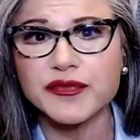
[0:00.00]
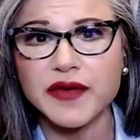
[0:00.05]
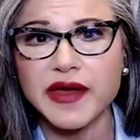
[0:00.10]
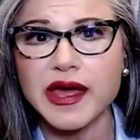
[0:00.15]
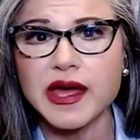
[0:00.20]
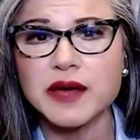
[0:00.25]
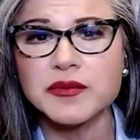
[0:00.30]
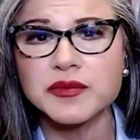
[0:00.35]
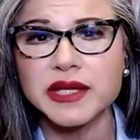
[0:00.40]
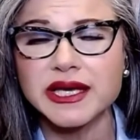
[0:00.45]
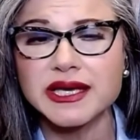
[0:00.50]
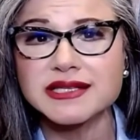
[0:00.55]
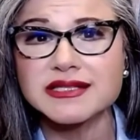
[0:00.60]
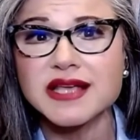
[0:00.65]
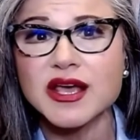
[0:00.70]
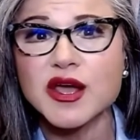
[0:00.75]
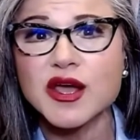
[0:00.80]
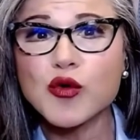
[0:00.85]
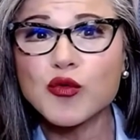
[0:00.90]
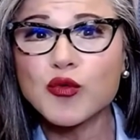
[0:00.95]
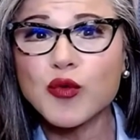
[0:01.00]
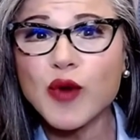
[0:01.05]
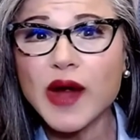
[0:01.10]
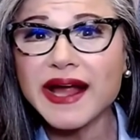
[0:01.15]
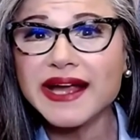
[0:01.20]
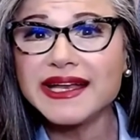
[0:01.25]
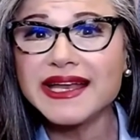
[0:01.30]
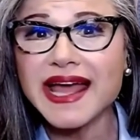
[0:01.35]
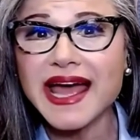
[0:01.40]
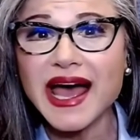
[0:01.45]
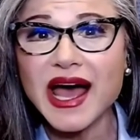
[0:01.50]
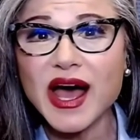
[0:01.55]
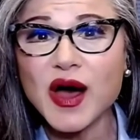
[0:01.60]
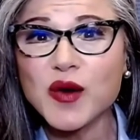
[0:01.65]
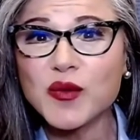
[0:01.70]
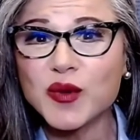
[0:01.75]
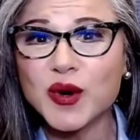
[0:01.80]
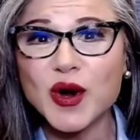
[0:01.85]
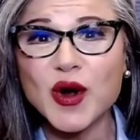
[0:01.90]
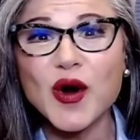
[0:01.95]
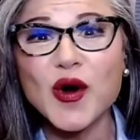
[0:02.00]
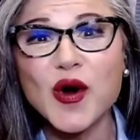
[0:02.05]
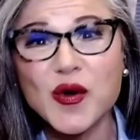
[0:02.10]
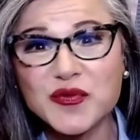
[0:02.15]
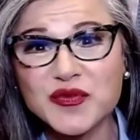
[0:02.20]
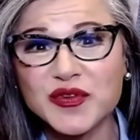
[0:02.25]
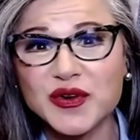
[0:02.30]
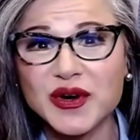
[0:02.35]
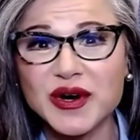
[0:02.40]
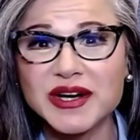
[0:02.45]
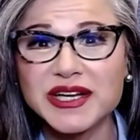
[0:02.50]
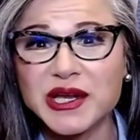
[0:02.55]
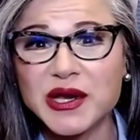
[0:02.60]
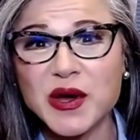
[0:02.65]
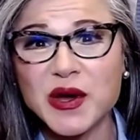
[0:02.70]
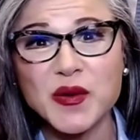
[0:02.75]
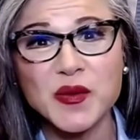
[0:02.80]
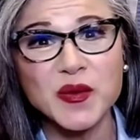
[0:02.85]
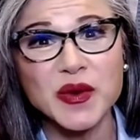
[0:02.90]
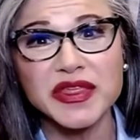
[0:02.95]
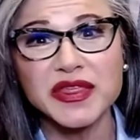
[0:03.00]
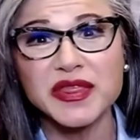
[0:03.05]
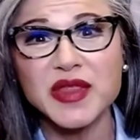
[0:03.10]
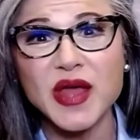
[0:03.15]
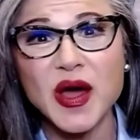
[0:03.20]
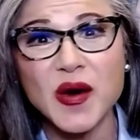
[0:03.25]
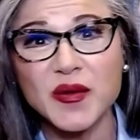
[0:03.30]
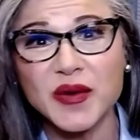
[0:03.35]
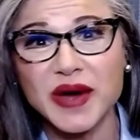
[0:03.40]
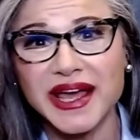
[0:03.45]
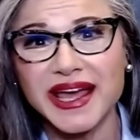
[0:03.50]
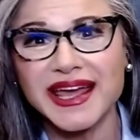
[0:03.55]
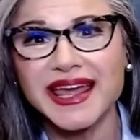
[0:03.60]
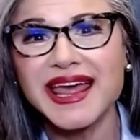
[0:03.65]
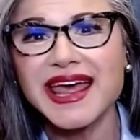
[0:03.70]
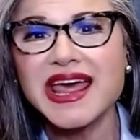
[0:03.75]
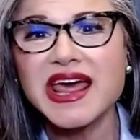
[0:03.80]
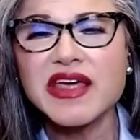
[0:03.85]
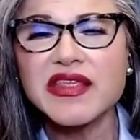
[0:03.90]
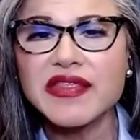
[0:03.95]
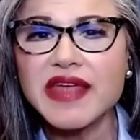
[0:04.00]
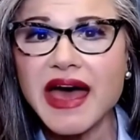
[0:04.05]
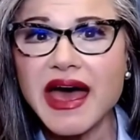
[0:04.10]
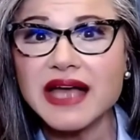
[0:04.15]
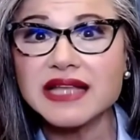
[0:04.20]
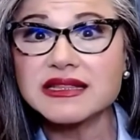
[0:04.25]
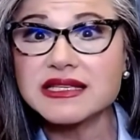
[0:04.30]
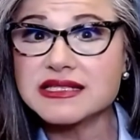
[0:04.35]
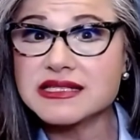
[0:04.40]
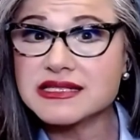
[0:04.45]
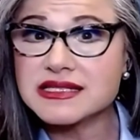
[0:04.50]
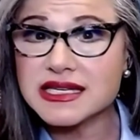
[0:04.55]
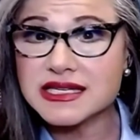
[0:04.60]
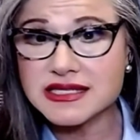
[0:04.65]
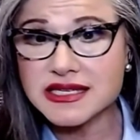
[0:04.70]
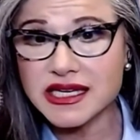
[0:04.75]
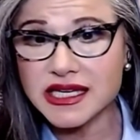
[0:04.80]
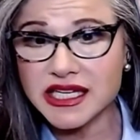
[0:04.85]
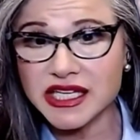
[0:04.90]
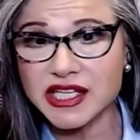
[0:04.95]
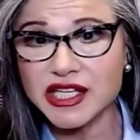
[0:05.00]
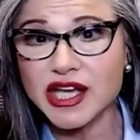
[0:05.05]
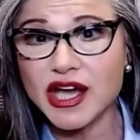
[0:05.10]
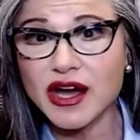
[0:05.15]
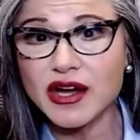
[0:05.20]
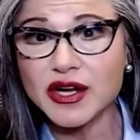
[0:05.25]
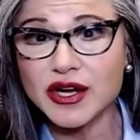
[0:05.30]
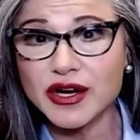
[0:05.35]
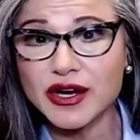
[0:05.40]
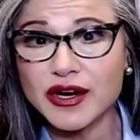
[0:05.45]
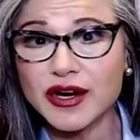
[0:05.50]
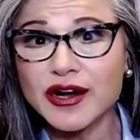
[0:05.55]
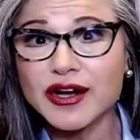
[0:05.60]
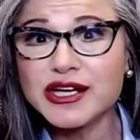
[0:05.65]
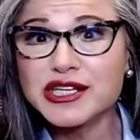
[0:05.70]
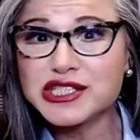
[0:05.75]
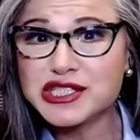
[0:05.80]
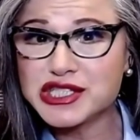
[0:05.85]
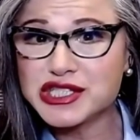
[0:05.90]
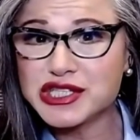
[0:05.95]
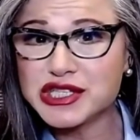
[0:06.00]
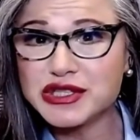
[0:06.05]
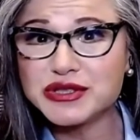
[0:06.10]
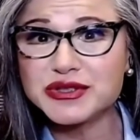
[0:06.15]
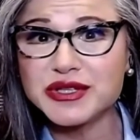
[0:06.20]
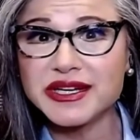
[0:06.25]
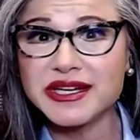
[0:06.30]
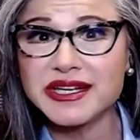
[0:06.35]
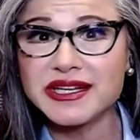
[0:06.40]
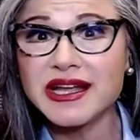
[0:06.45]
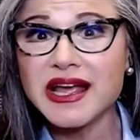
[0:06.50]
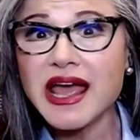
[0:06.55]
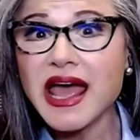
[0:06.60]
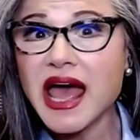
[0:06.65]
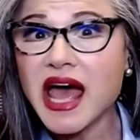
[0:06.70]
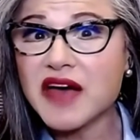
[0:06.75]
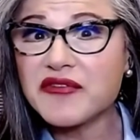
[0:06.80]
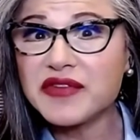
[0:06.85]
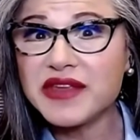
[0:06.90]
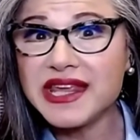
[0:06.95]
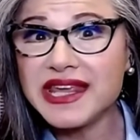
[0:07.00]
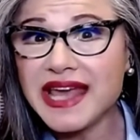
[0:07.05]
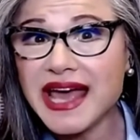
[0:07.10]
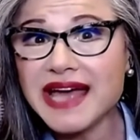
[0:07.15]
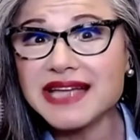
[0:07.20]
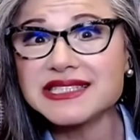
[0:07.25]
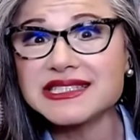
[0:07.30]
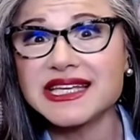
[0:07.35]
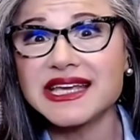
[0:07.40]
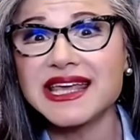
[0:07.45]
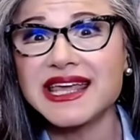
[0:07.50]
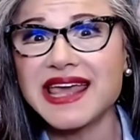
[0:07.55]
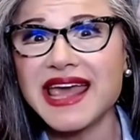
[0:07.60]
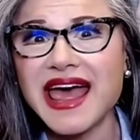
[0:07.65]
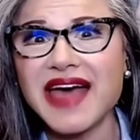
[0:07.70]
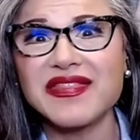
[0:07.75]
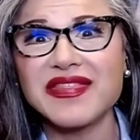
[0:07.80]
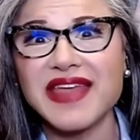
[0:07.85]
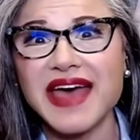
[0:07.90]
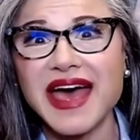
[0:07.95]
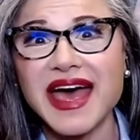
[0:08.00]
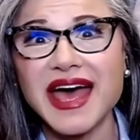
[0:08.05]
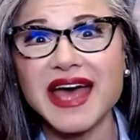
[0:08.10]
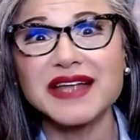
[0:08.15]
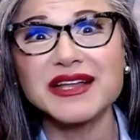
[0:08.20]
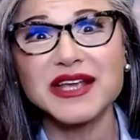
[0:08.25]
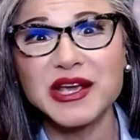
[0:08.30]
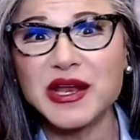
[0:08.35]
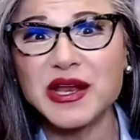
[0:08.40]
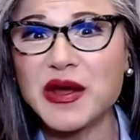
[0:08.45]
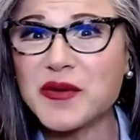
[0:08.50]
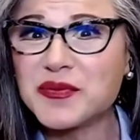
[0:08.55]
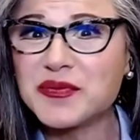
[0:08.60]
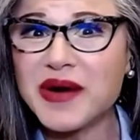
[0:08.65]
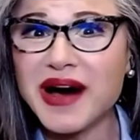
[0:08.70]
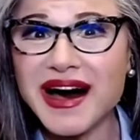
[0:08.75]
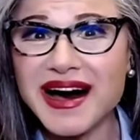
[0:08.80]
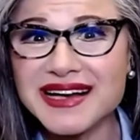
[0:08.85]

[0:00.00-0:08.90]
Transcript: with families, right now we're hopeful, you know, with knowing that the sixteen and younger children have yet to get that, you know,